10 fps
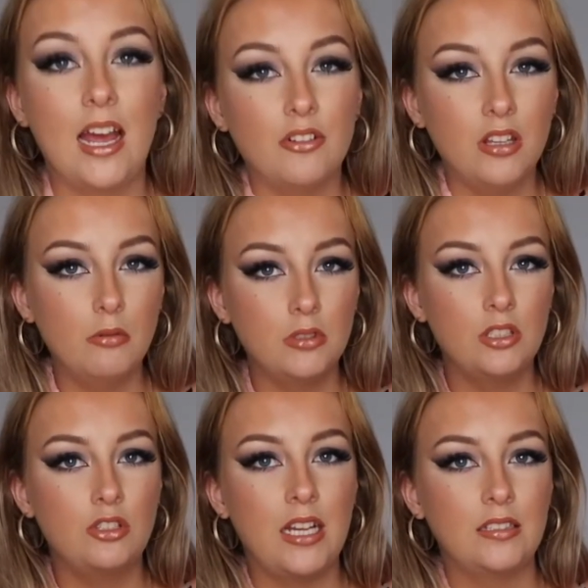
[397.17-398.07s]
really want to
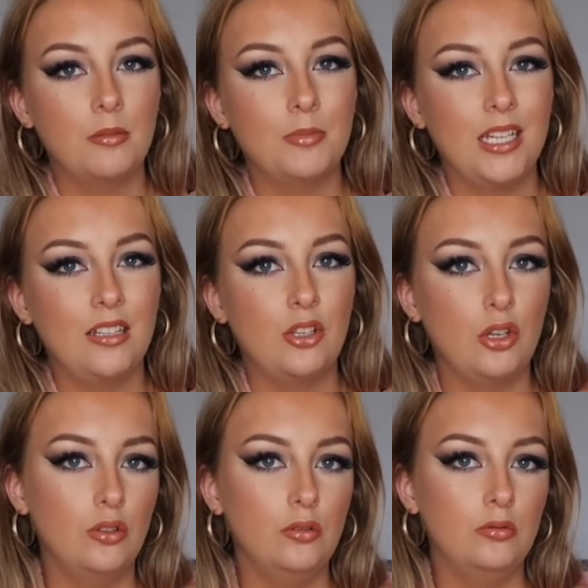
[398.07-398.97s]
try some like
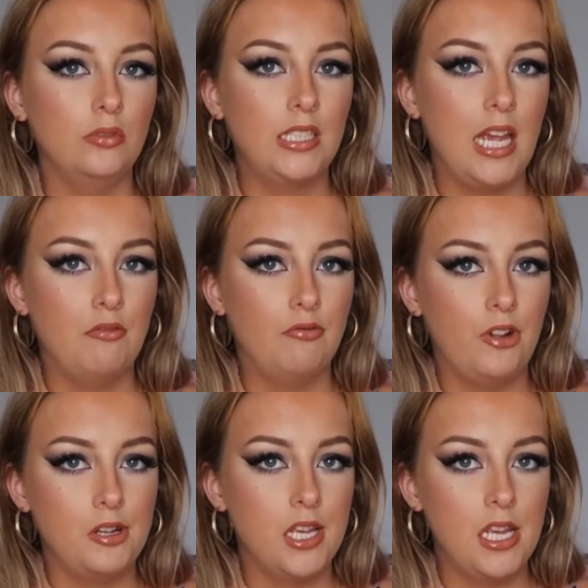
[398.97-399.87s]
cool type
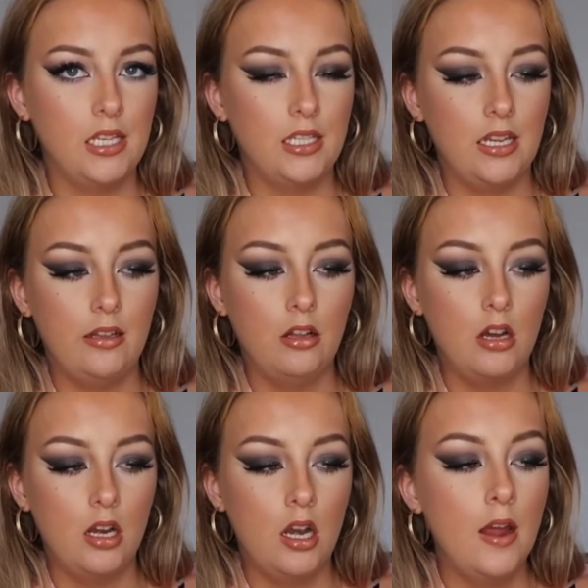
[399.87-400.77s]
funky nail
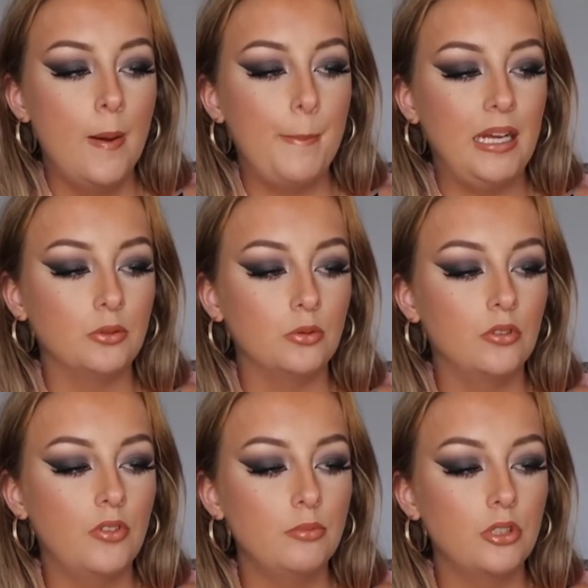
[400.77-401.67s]
art, but I don't know
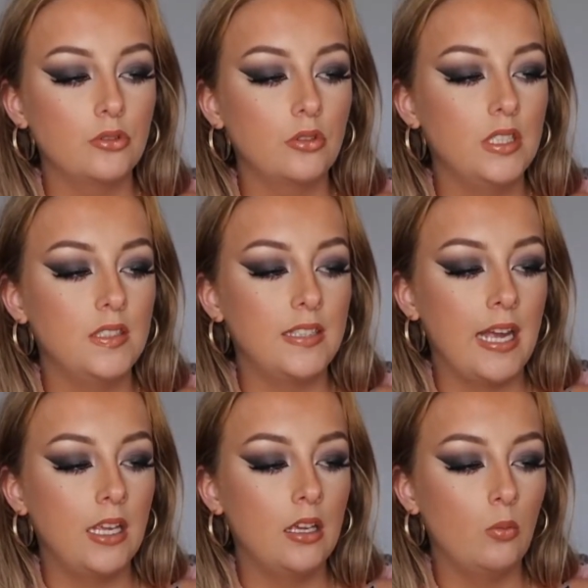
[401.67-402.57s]
if I'm just going to
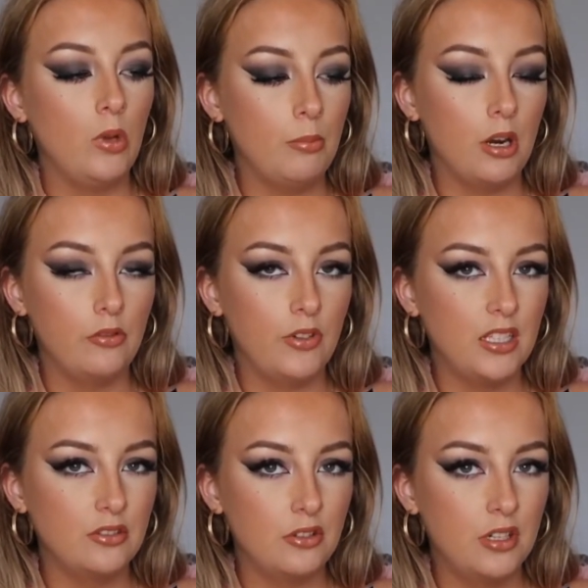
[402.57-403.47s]
stick wee
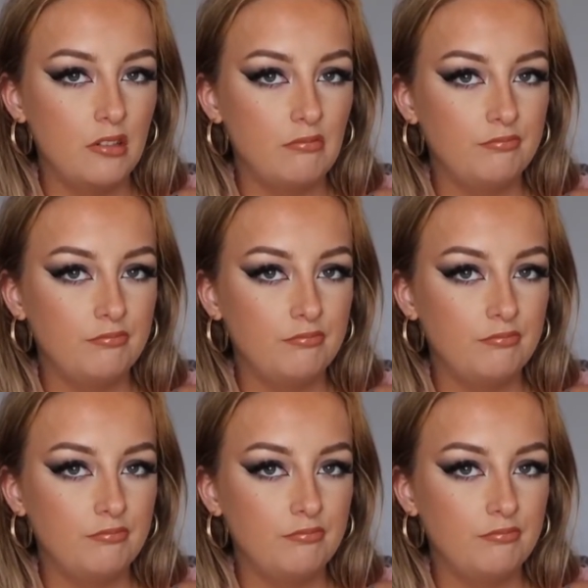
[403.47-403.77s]
butterflies on it